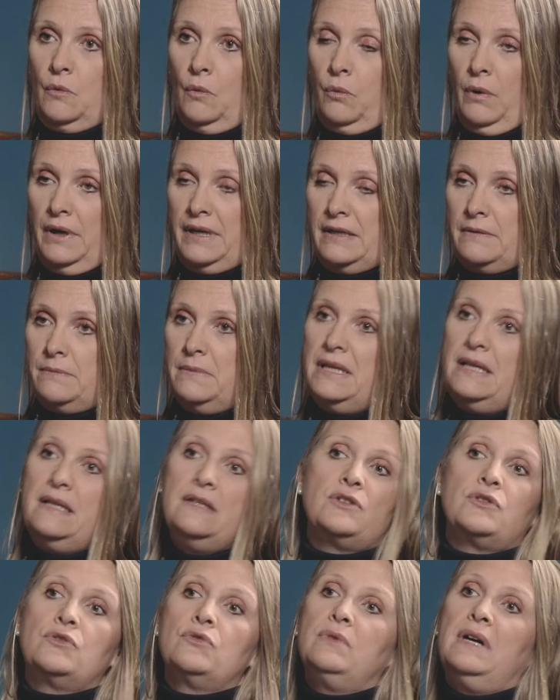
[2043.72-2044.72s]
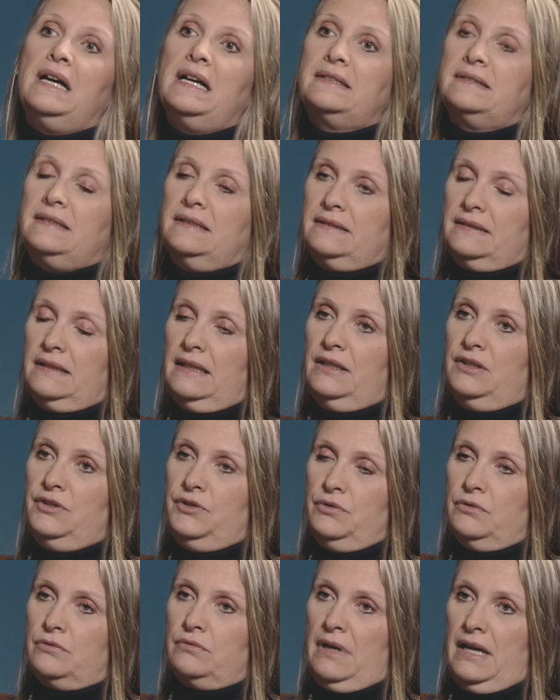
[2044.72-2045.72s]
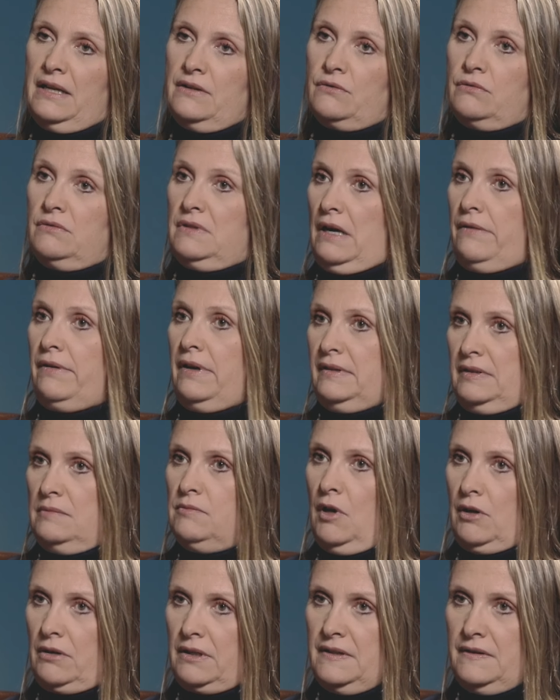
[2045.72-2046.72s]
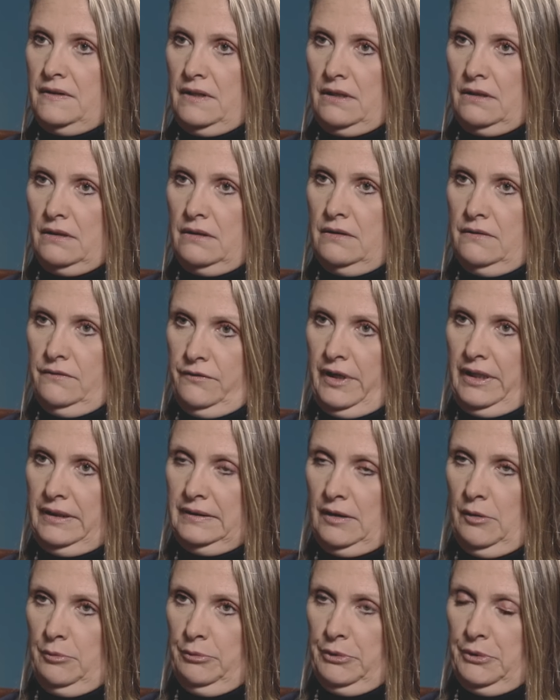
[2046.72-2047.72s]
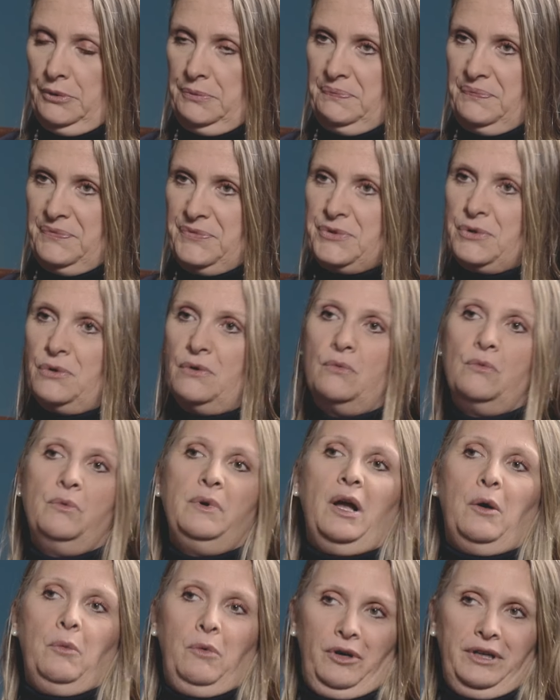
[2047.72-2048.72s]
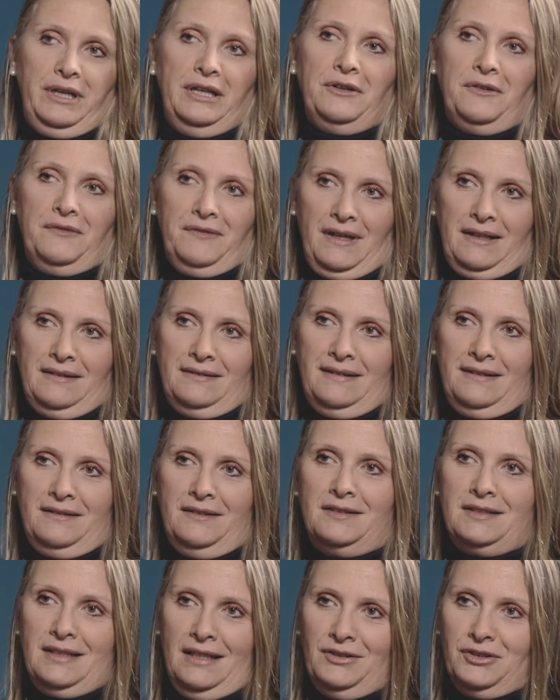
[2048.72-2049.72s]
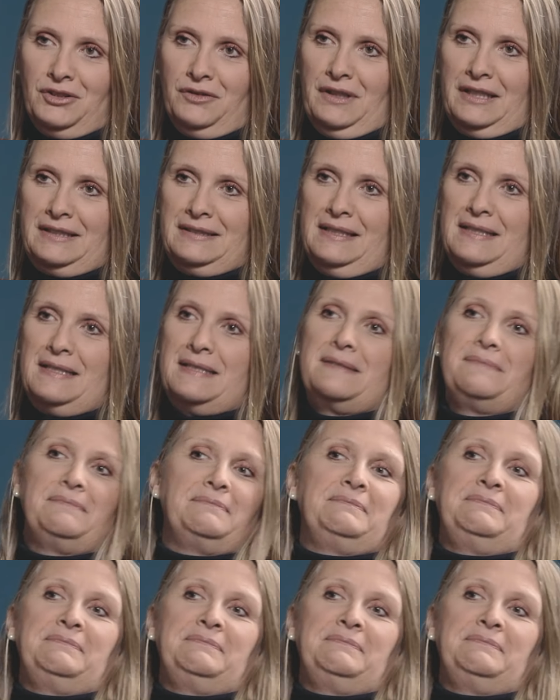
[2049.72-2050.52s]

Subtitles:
what it means to exercise your right to direct democracy, for example. So we are working on that at the Center of Excellence.